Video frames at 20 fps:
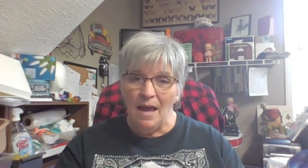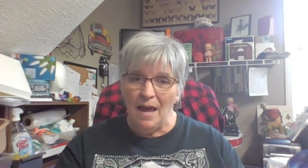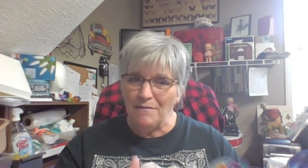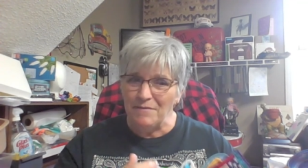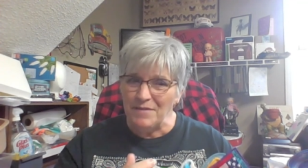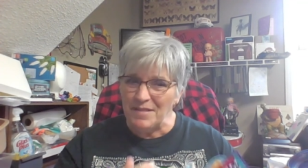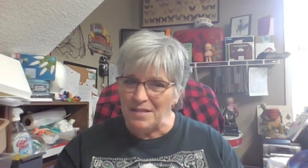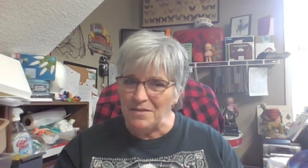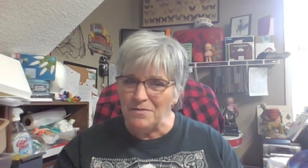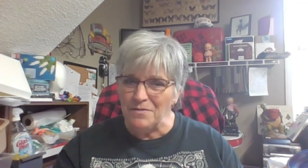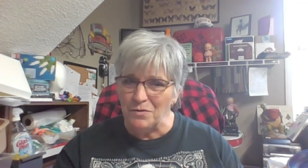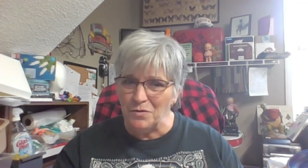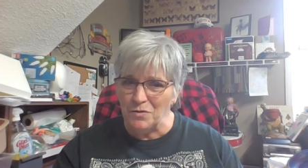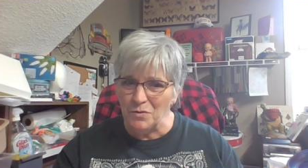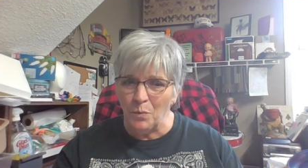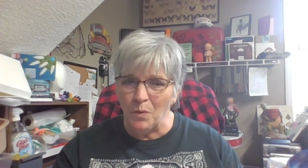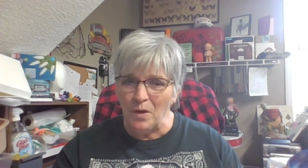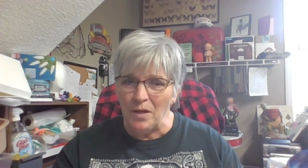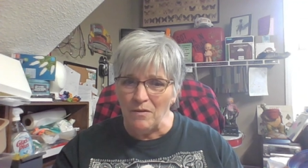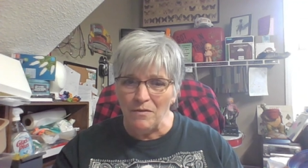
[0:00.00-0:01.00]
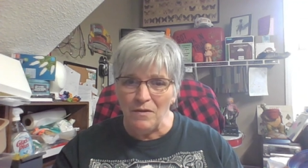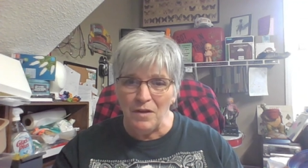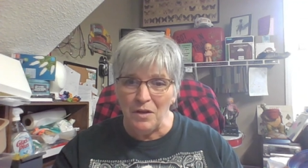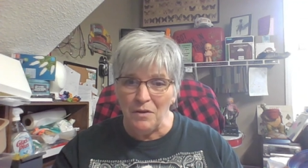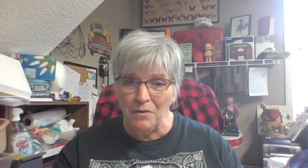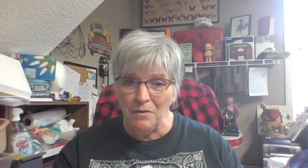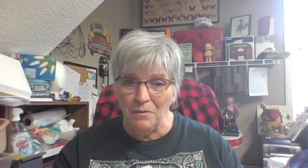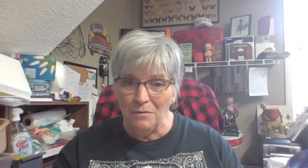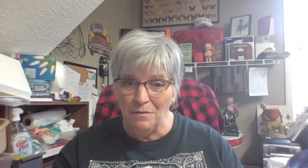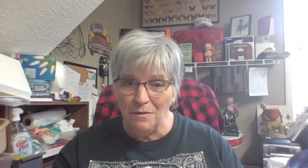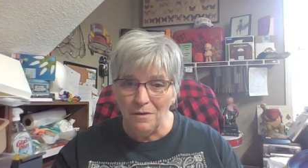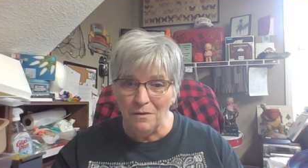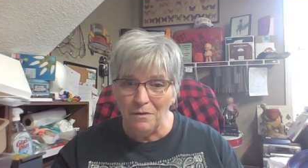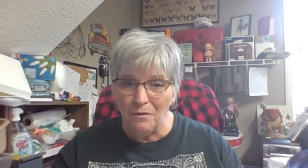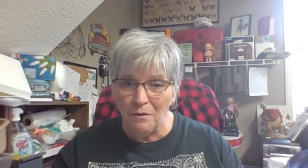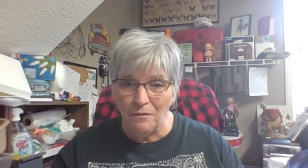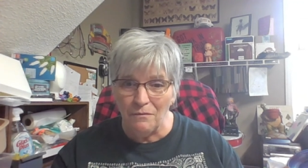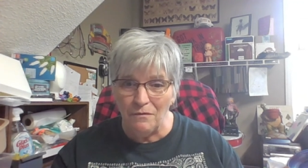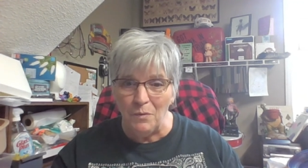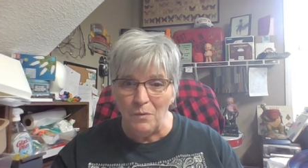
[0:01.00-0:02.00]
scissors with you, you
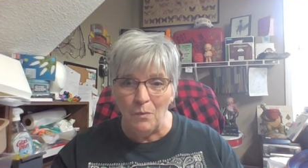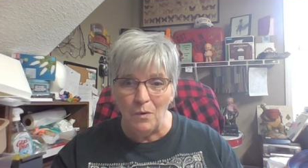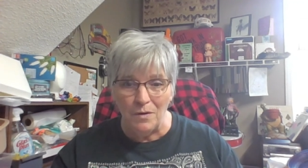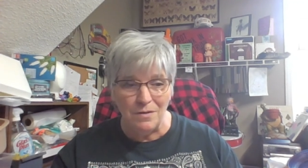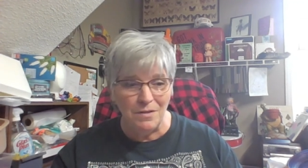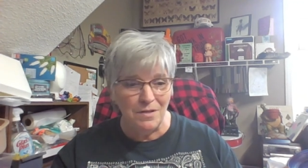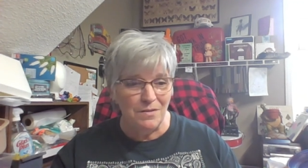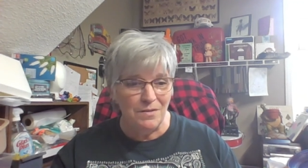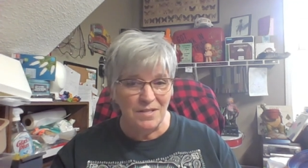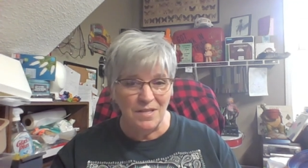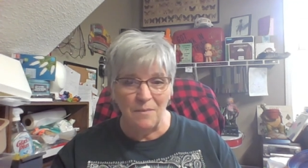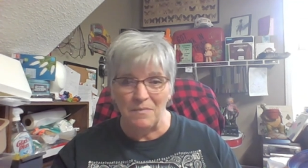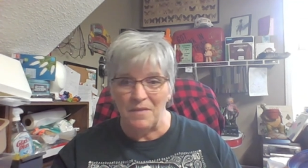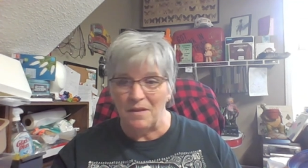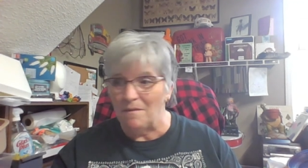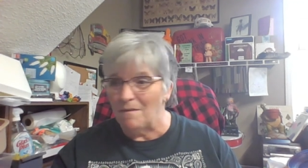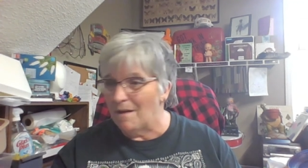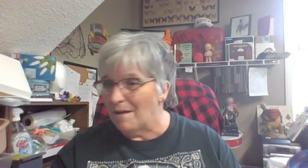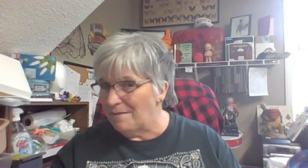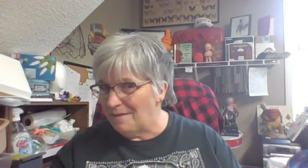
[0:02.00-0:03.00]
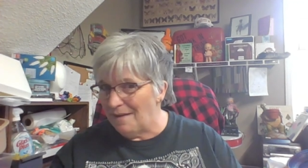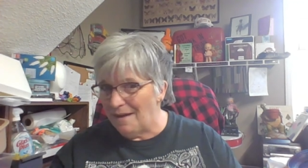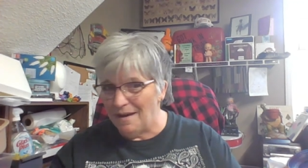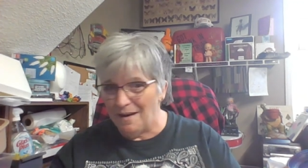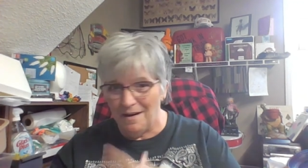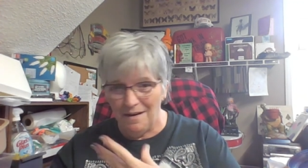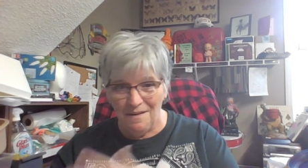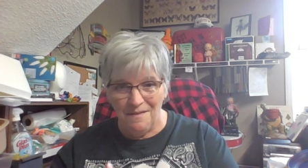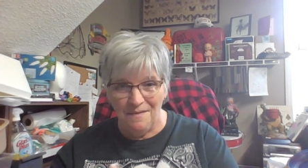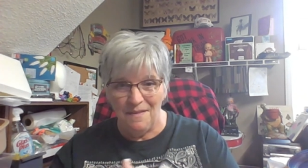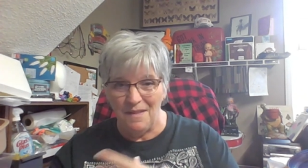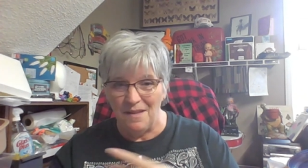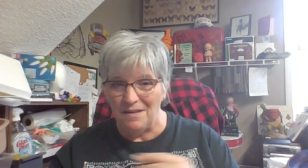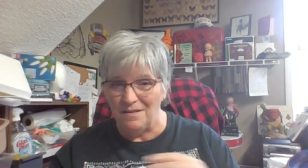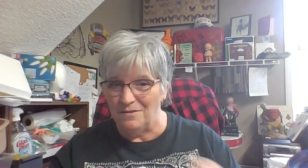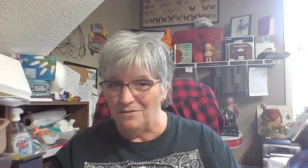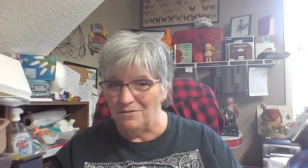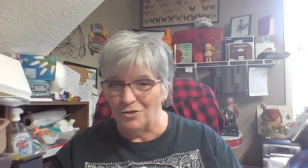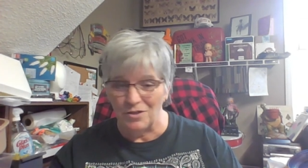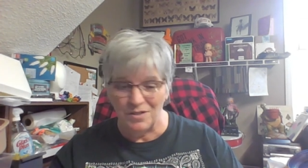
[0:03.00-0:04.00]
know, if you want to do something like that, and
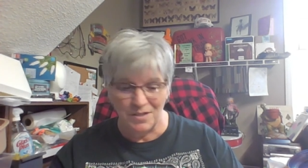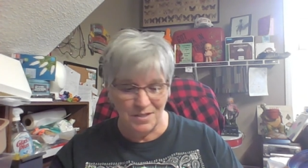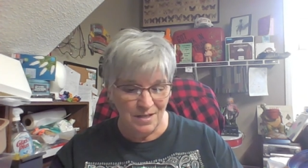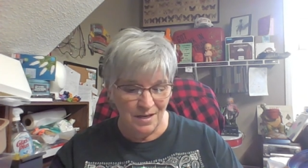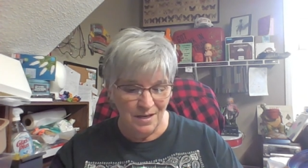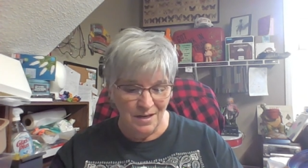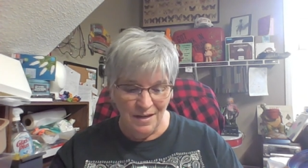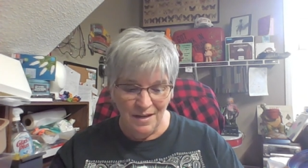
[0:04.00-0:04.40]
then just